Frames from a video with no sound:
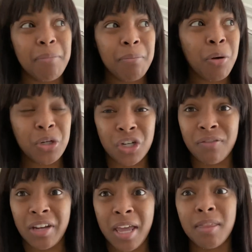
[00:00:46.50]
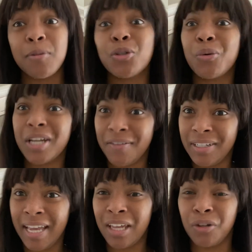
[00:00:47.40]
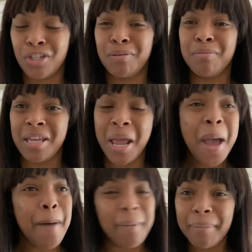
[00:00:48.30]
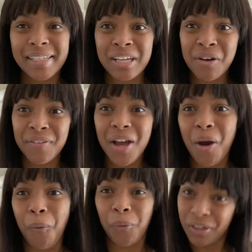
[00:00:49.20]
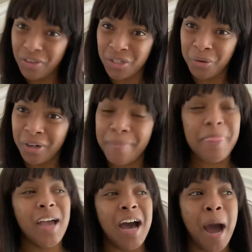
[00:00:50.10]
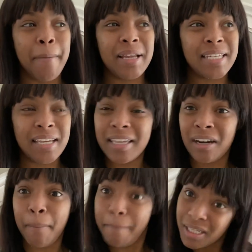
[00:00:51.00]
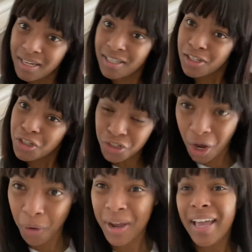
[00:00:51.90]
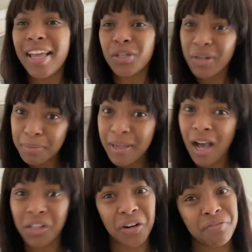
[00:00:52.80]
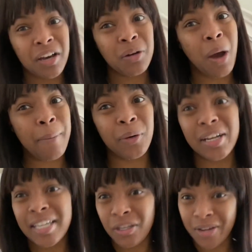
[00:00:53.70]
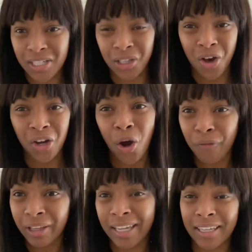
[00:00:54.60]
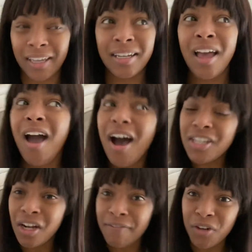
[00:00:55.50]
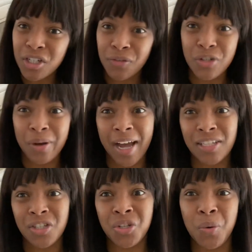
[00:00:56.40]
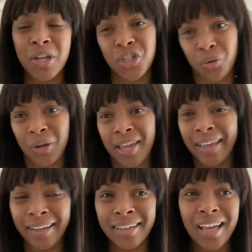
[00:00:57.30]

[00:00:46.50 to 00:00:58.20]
portion of the day, the majority of the day, it'll just be me by myself working the store and taking care of business. So it's going to be a lot of fun. I'm going to take you guys along. Hopefully I can get a ton of footage for you guys to enjoy and